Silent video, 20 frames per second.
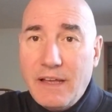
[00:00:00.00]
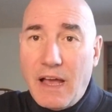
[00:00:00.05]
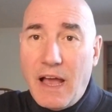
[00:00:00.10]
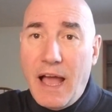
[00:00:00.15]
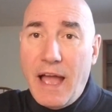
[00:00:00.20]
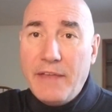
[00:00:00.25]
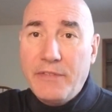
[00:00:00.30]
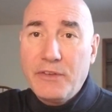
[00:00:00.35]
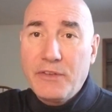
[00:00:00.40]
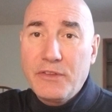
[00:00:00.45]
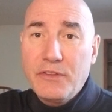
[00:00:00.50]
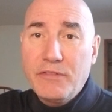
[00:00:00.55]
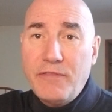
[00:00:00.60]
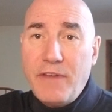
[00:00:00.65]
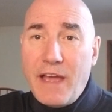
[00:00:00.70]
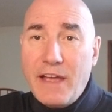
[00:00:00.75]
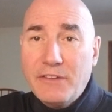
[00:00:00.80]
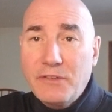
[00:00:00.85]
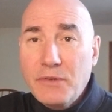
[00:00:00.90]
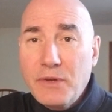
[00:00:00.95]
Either the
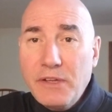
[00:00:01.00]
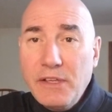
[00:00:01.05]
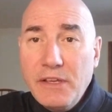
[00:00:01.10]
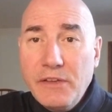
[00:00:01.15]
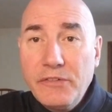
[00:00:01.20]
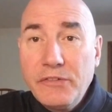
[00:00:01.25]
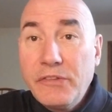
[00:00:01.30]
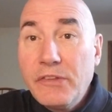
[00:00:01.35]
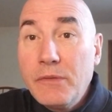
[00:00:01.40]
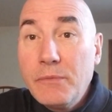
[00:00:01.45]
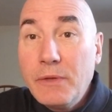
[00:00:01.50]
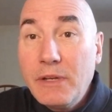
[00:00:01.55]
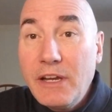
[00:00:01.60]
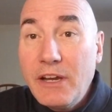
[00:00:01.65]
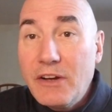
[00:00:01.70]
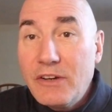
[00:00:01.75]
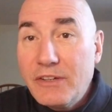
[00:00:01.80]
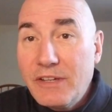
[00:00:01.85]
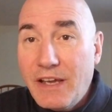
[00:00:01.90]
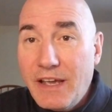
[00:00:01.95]
factory gives them an
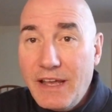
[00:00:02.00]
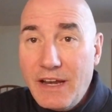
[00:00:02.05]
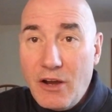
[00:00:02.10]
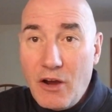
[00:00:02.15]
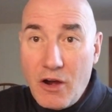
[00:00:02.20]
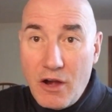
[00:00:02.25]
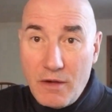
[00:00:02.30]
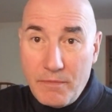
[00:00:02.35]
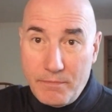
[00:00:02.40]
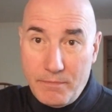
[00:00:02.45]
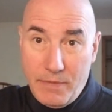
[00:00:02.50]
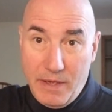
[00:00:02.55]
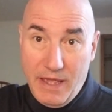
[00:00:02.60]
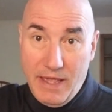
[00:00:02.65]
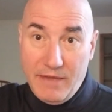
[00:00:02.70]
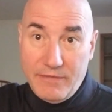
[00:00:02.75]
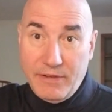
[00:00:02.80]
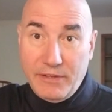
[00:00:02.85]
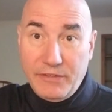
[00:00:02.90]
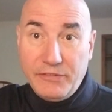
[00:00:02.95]
airtight harp by
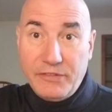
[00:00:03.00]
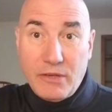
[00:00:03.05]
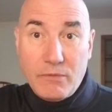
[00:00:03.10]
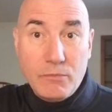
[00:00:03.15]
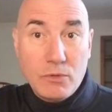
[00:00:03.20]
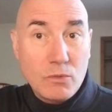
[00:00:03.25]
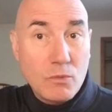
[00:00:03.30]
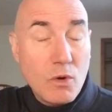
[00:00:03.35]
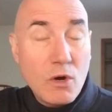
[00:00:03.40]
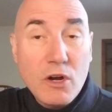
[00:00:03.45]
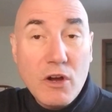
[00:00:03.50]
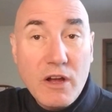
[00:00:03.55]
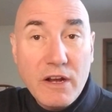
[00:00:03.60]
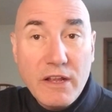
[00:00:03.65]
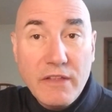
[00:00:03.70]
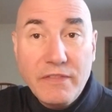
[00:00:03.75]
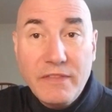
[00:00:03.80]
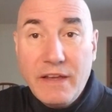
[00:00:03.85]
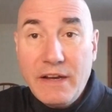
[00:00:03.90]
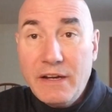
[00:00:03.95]
having someone work on
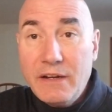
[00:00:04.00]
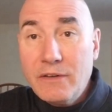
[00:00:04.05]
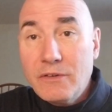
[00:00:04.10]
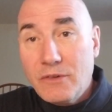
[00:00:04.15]
it there,